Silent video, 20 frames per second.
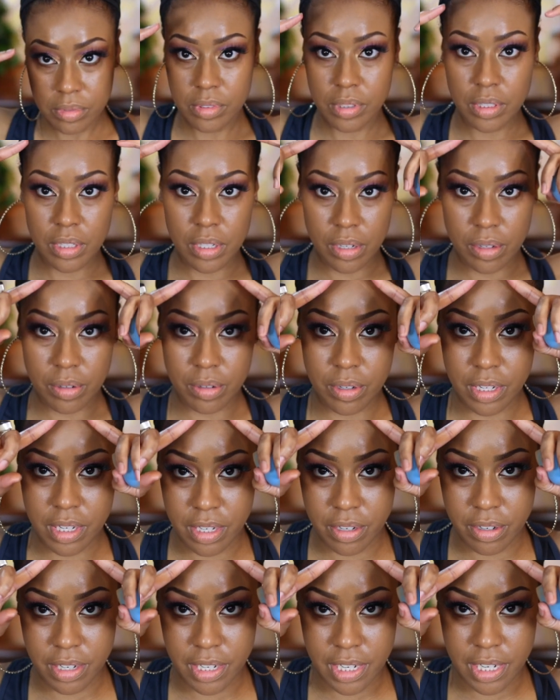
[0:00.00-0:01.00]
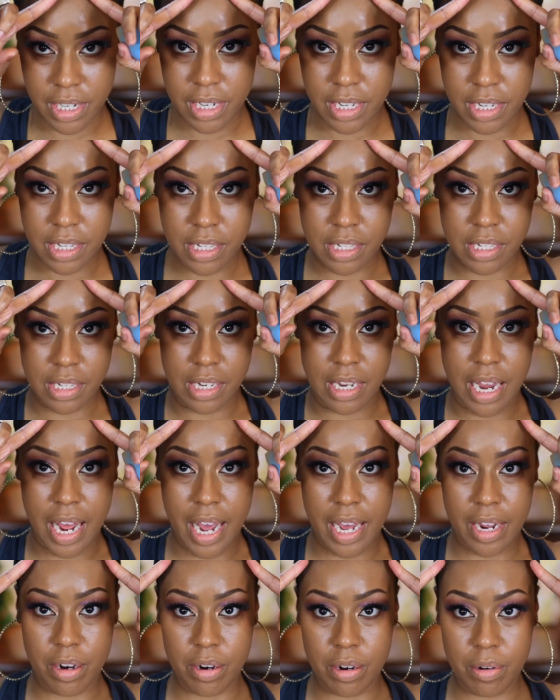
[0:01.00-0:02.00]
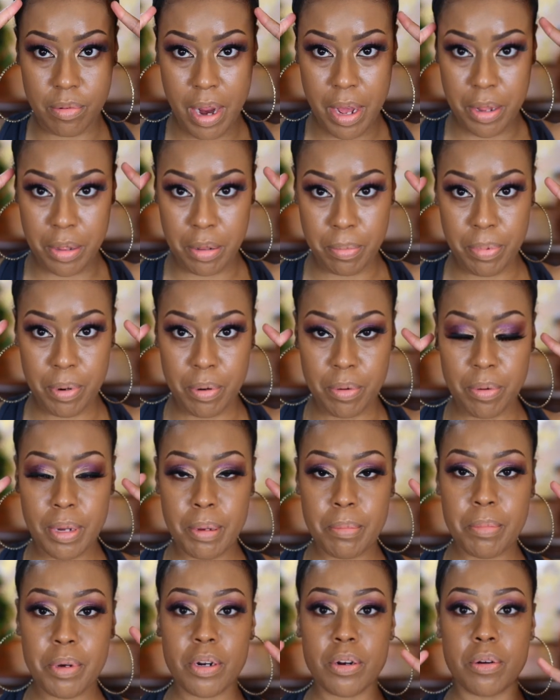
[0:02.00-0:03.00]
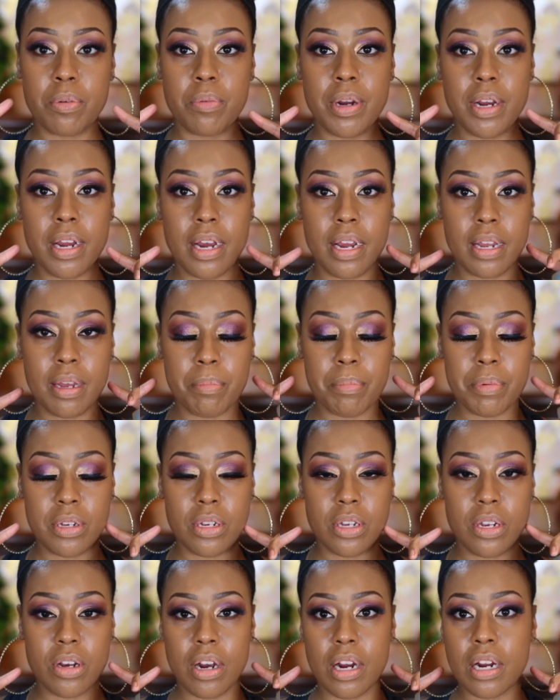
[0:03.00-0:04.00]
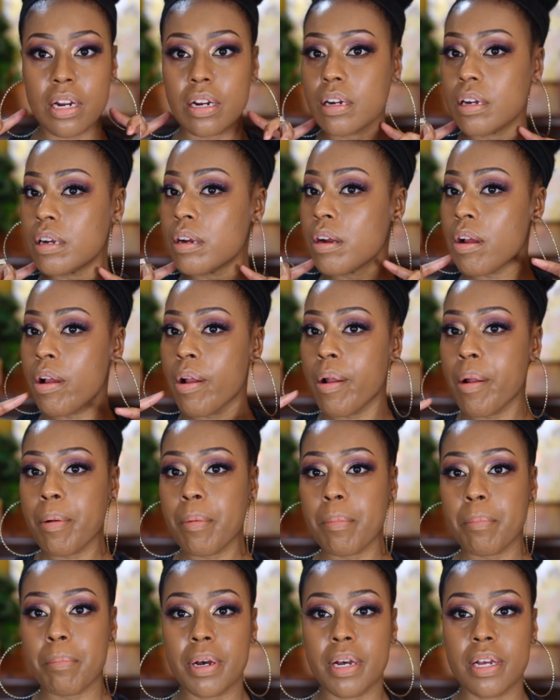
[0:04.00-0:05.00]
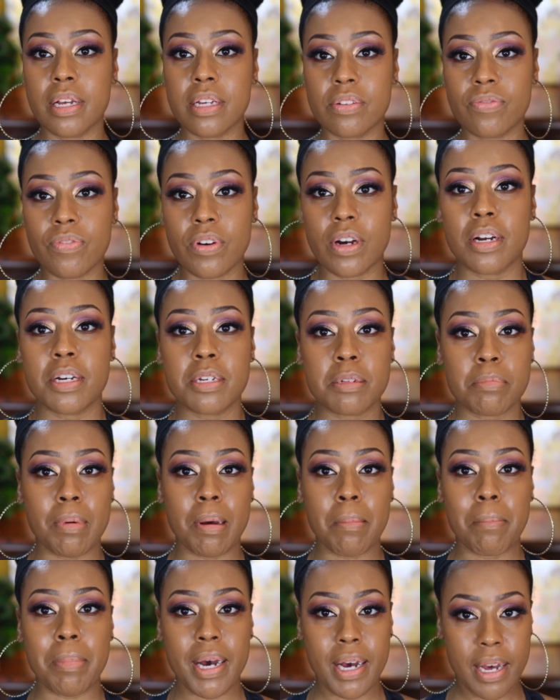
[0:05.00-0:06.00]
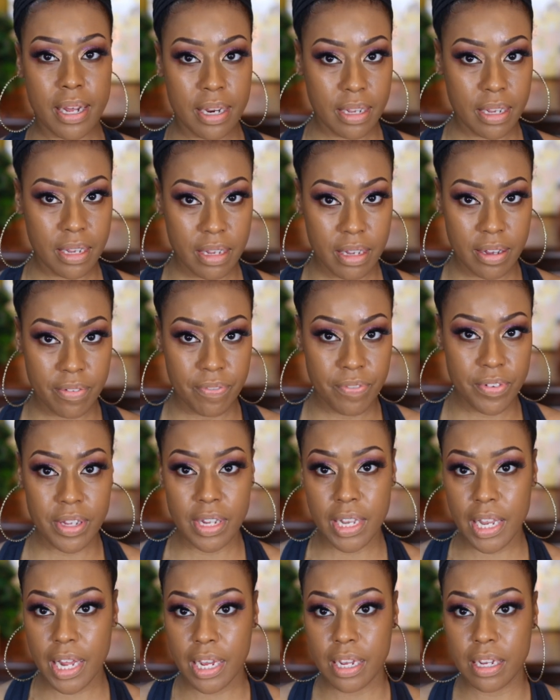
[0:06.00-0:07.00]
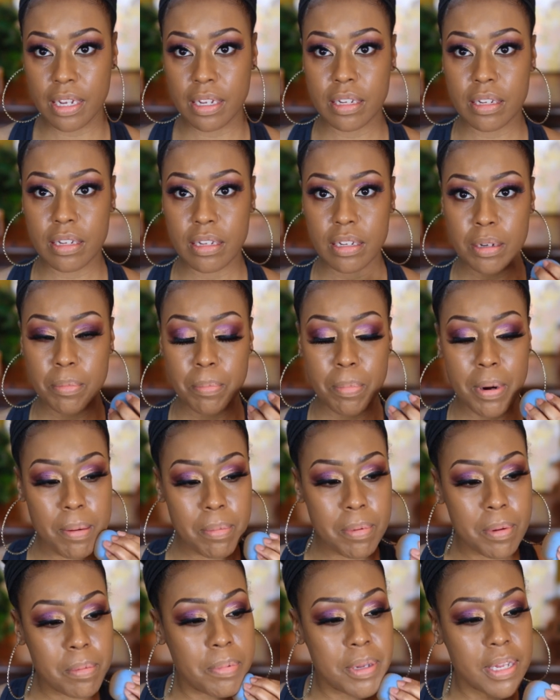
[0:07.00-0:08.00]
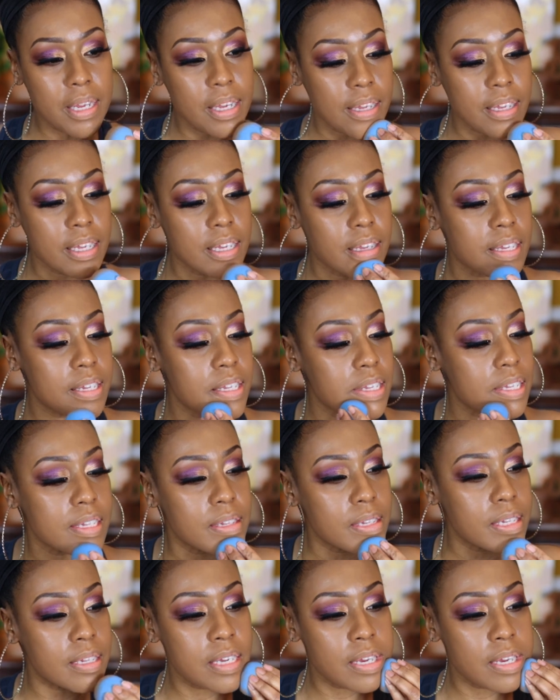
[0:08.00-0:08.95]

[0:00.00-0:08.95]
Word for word: you know, clearly it's lighter around the perimeter where I am darker. But as far as my body, I feel like it probably is